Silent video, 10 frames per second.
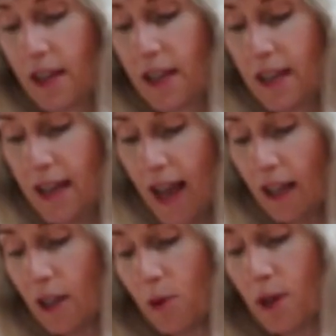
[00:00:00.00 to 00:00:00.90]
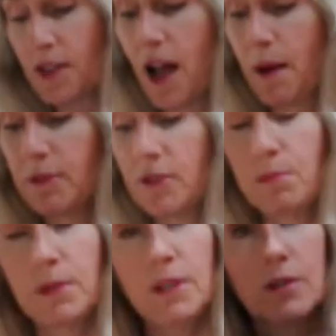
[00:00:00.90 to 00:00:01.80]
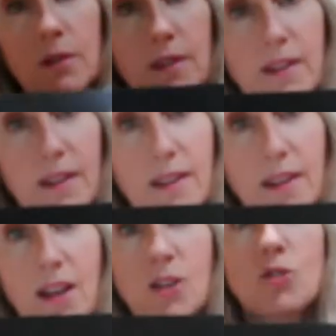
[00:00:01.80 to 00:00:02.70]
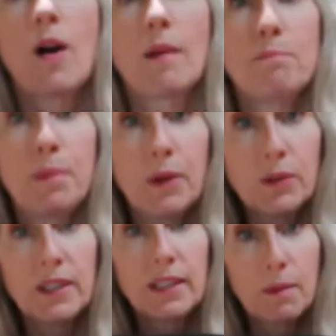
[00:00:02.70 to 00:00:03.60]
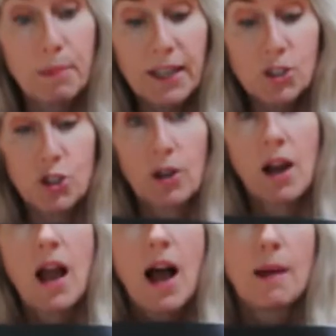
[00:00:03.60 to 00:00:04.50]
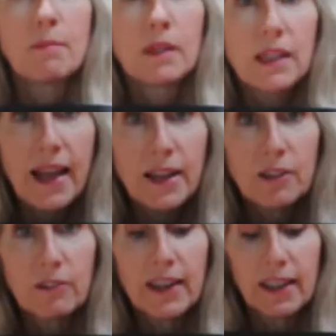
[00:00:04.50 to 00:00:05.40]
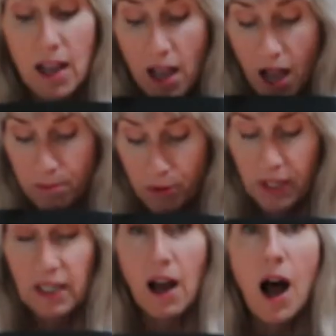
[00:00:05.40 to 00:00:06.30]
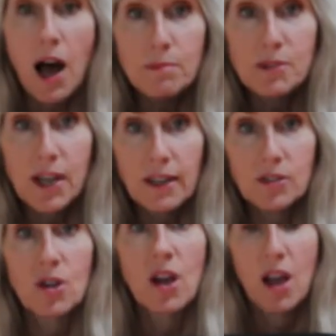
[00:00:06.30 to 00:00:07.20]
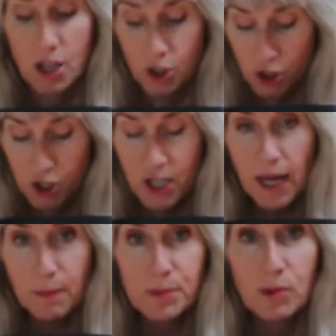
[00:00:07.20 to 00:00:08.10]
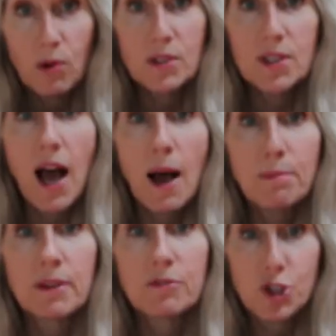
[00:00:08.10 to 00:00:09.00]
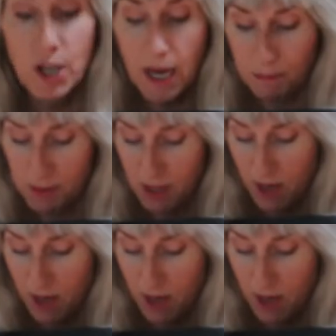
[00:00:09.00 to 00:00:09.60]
Yellow on top of the blue. So I'm building a picture. I'm layering. I'm putting objects, shapes on top of shapes.